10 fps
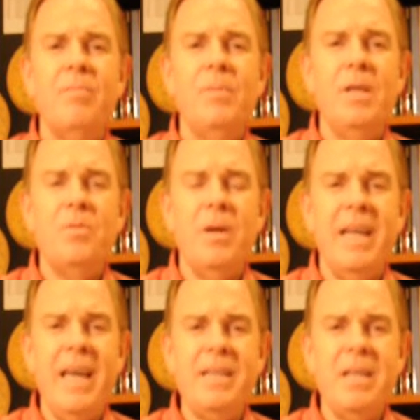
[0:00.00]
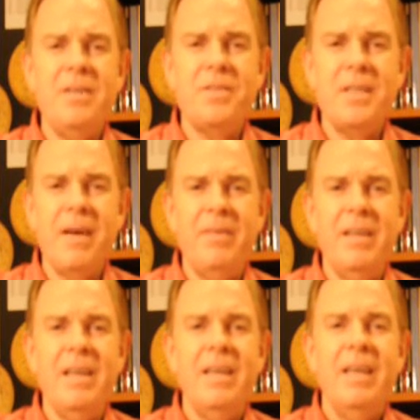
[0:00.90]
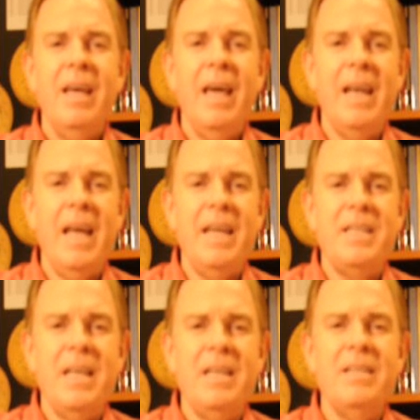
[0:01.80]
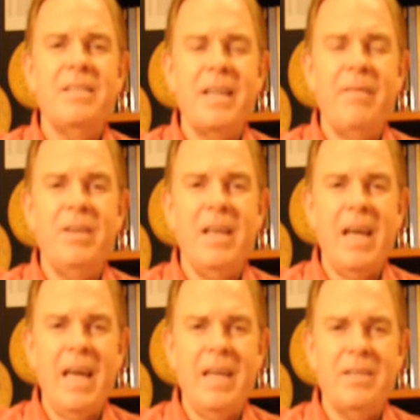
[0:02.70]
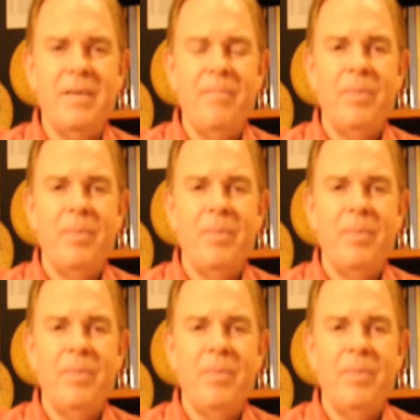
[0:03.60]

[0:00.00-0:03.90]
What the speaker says: between 1870 and 1878.